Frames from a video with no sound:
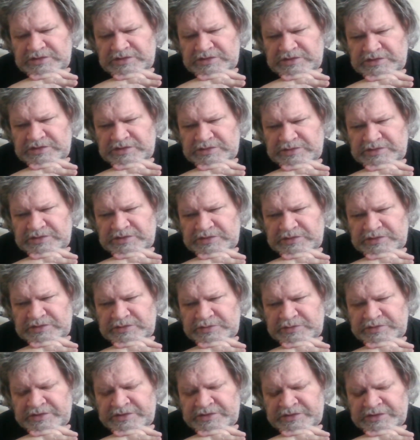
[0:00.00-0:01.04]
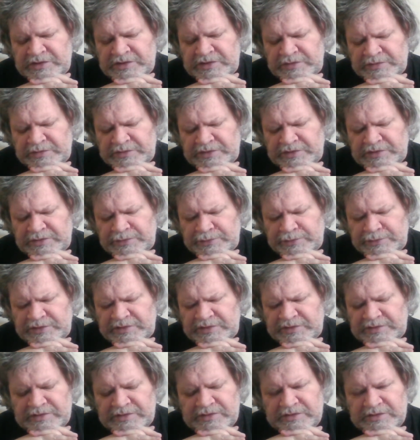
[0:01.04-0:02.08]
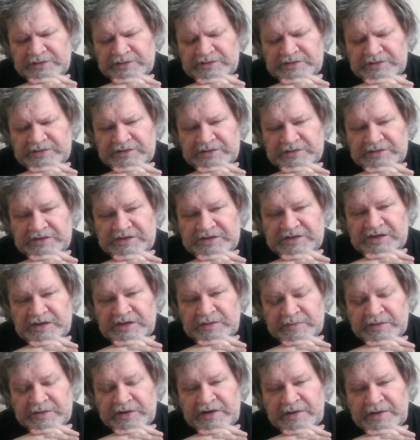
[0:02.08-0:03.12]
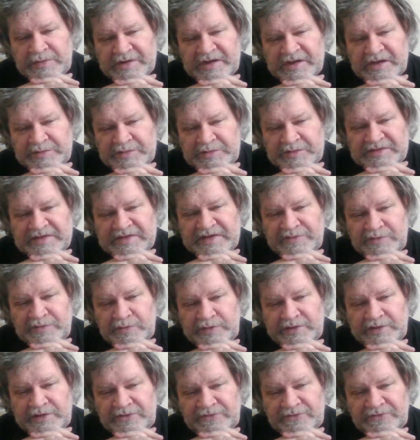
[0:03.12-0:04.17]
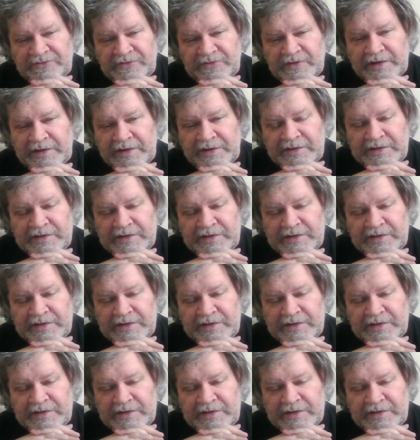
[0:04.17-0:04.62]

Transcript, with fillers: some. This was cringe all, all through. You, you, could you could tell Mary Wiseman was having real fun